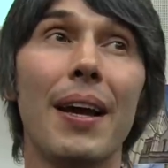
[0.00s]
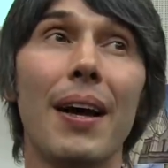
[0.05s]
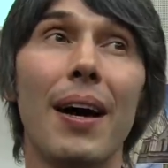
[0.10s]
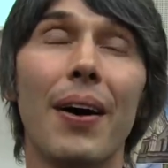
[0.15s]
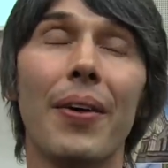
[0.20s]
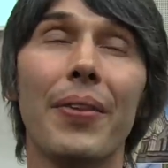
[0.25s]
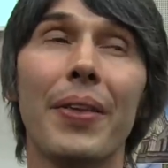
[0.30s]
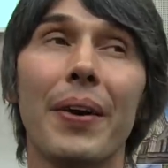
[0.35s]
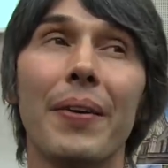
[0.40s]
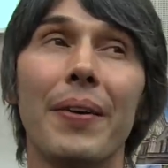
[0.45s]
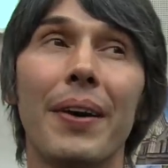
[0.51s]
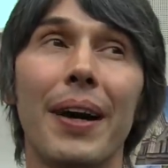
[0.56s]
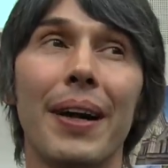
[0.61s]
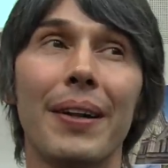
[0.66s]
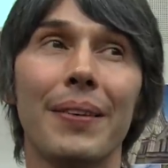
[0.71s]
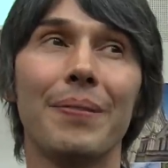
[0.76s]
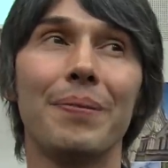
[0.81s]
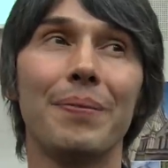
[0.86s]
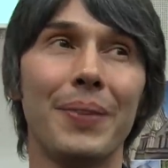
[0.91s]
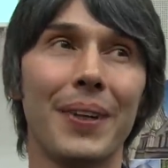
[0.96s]
Although
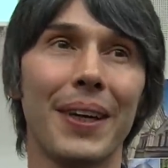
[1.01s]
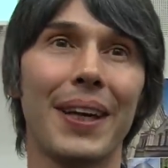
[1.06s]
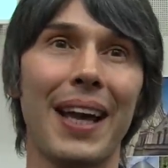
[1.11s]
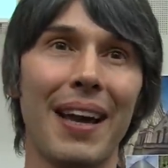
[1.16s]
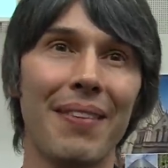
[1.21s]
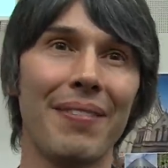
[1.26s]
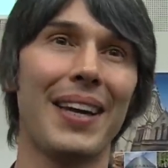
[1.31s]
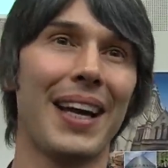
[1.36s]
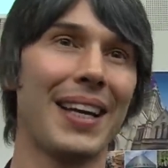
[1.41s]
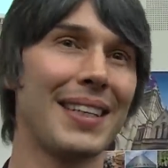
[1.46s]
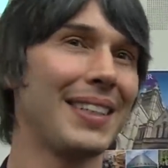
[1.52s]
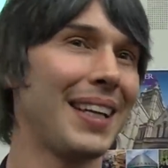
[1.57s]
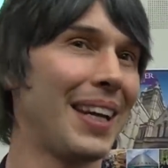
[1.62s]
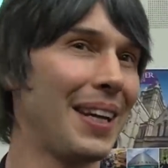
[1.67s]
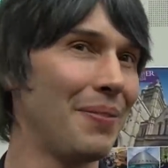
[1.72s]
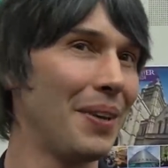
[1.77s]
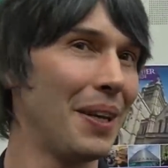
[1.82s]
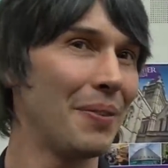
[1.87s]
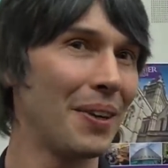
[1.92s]
I'll put a caveat to that in a minute,